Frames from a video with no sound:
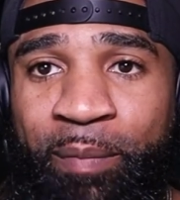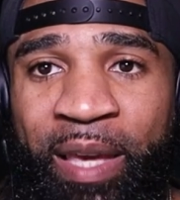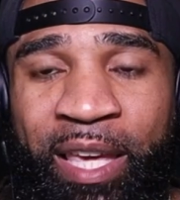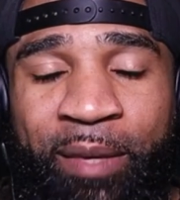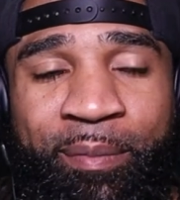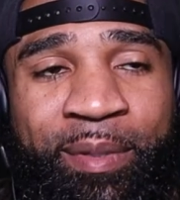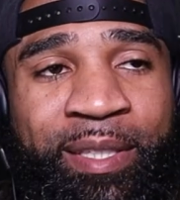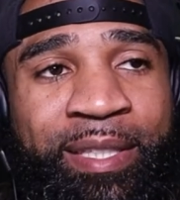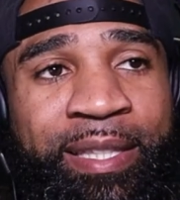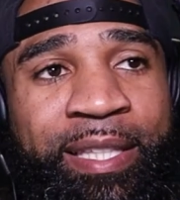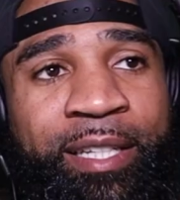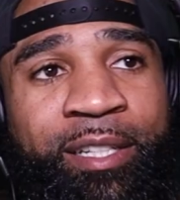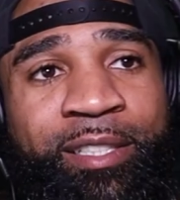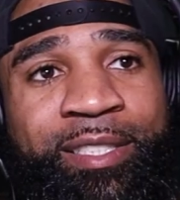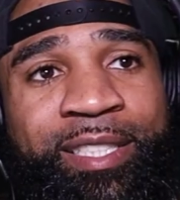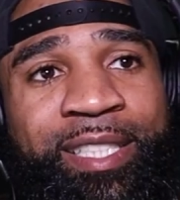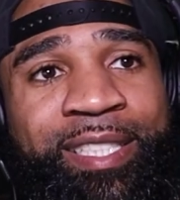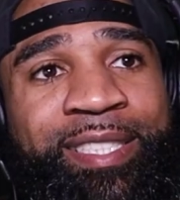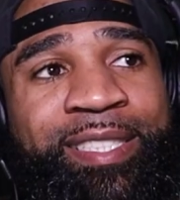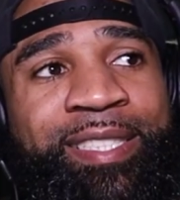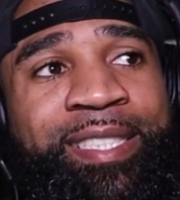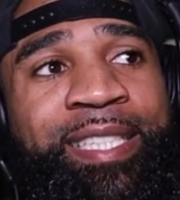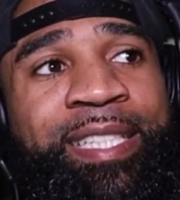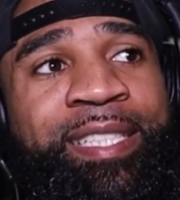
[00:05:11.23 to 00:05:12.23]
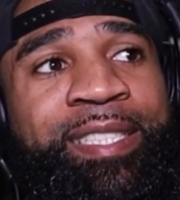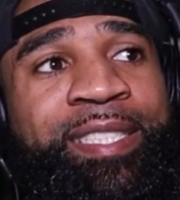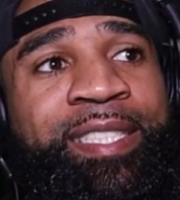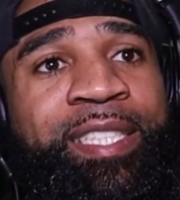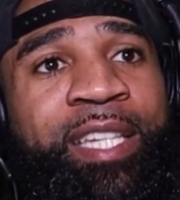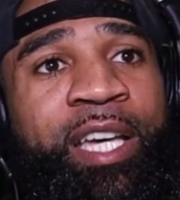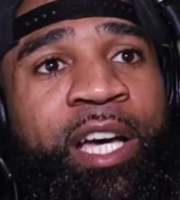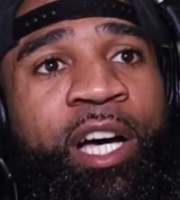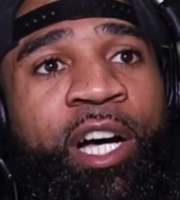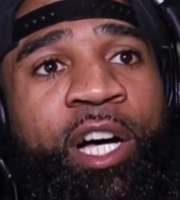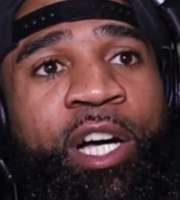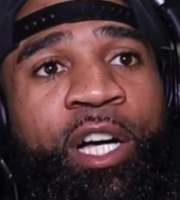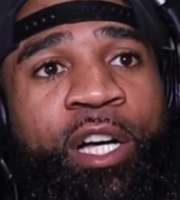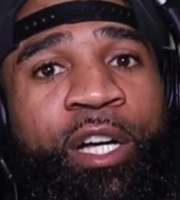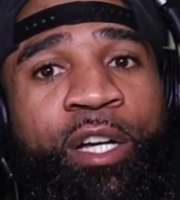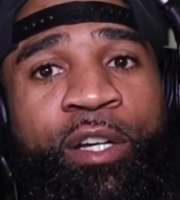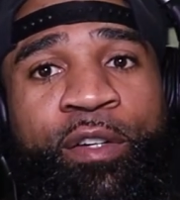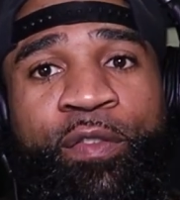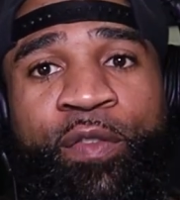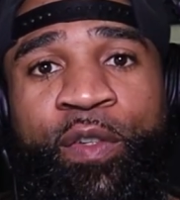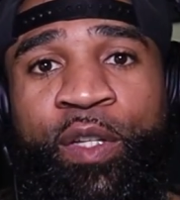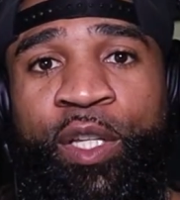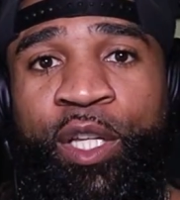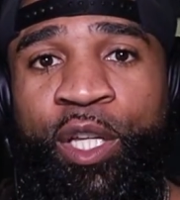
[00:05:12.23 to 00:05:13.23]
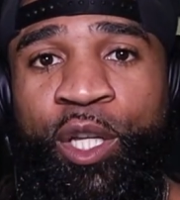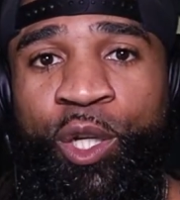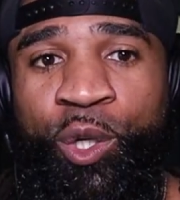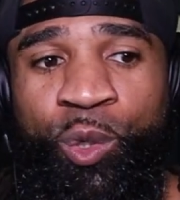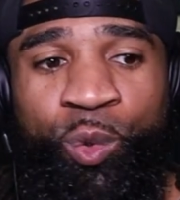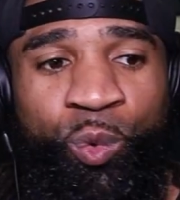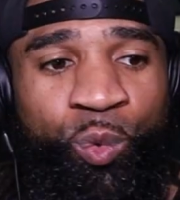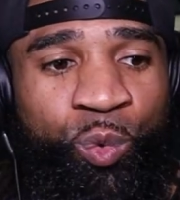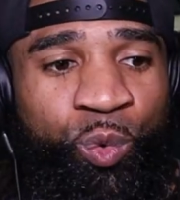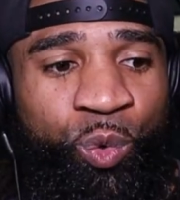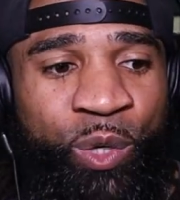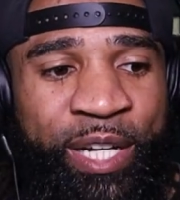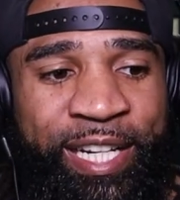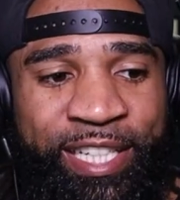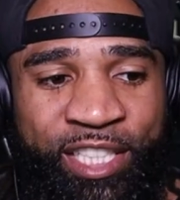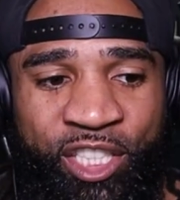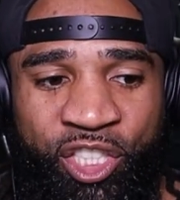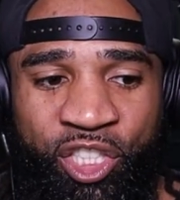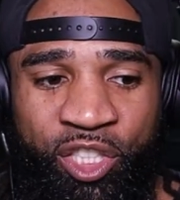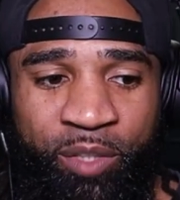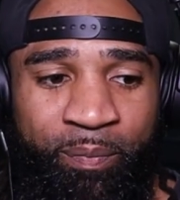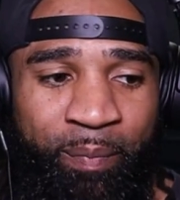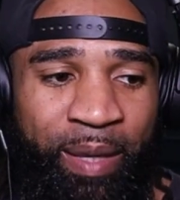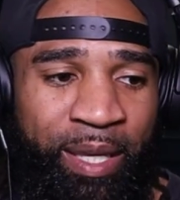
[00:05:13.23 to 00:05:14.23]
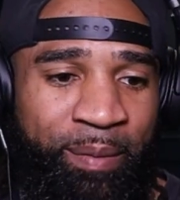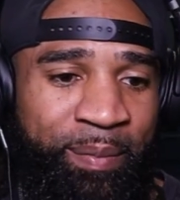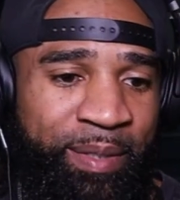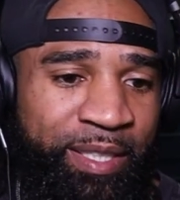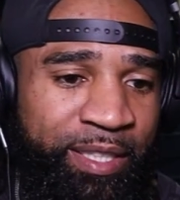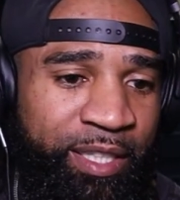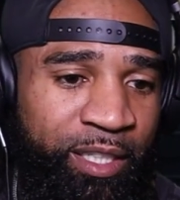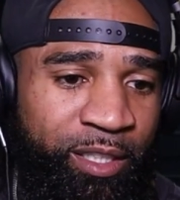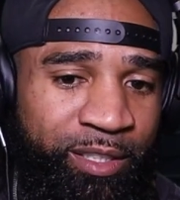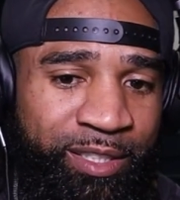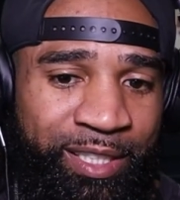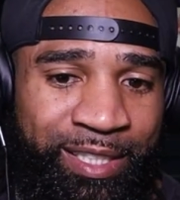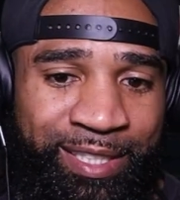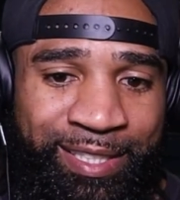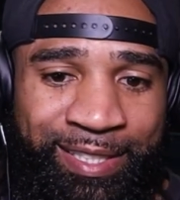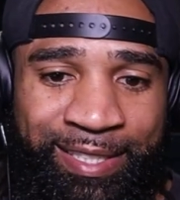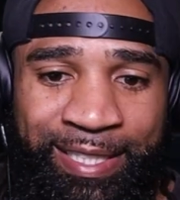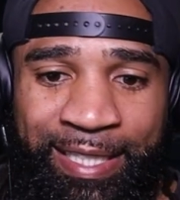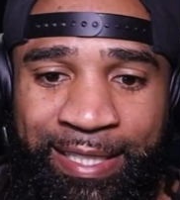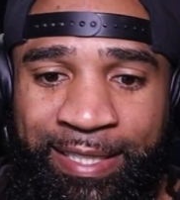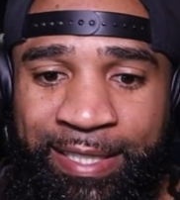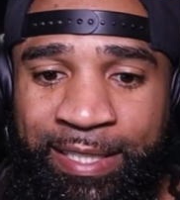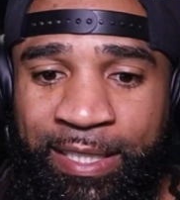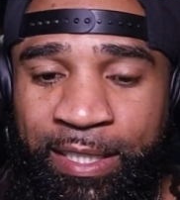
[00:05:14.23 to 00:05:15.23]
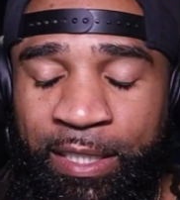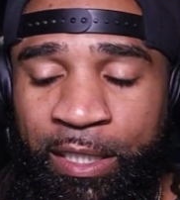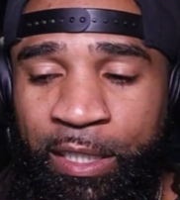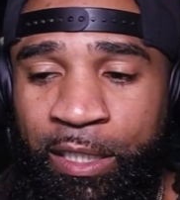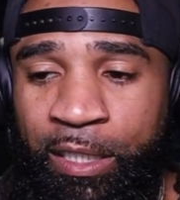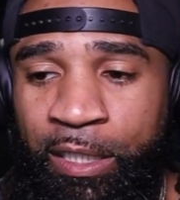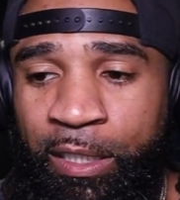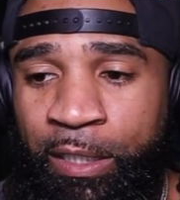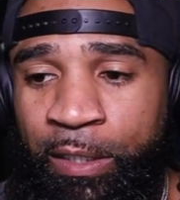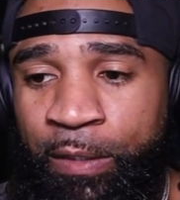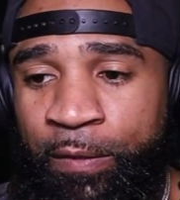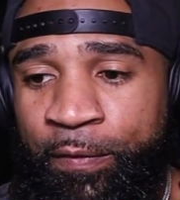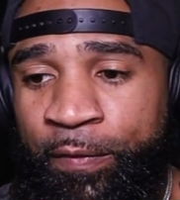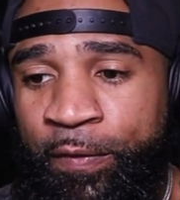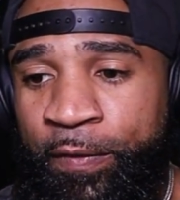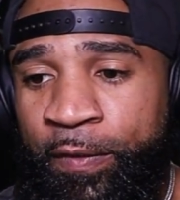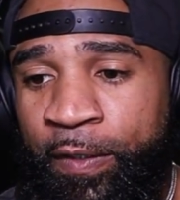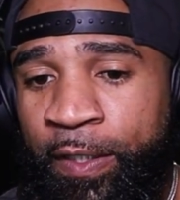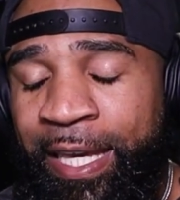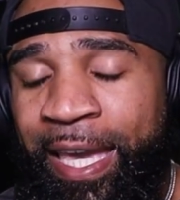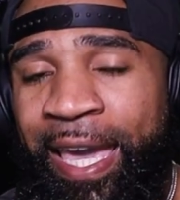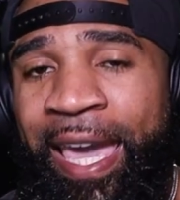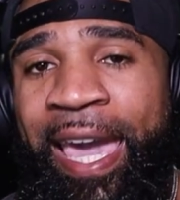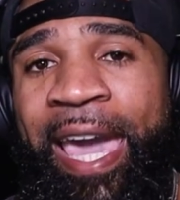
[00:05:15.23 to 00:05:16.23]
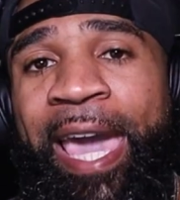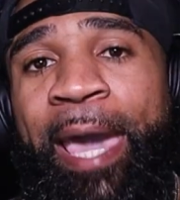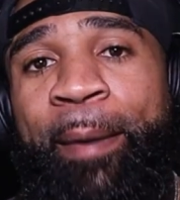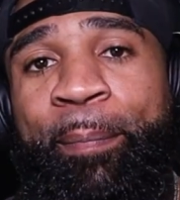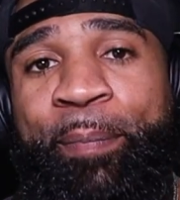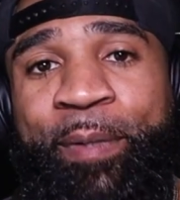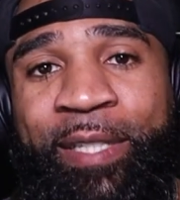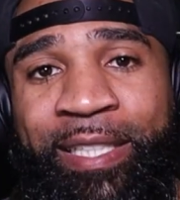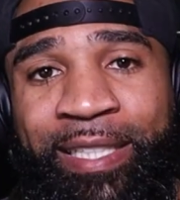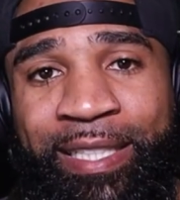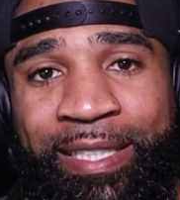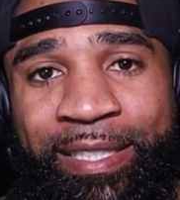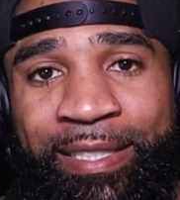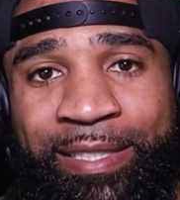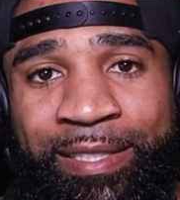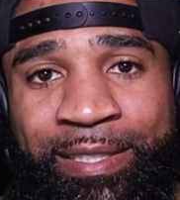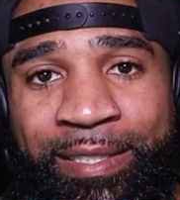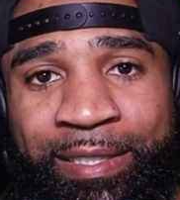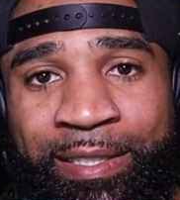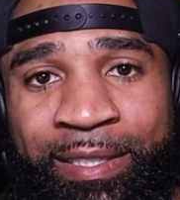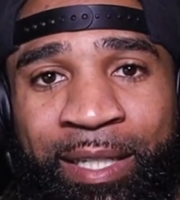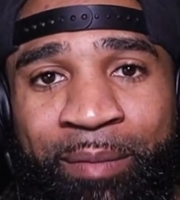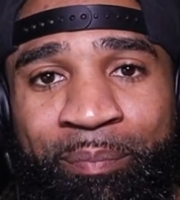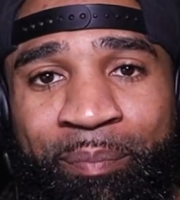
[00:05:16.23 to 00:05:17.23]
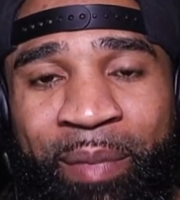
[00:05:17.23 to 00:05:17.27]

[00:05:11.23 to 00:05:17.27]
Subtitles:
Maybe there's a sense of rich. Maybe there's a sense of happiness.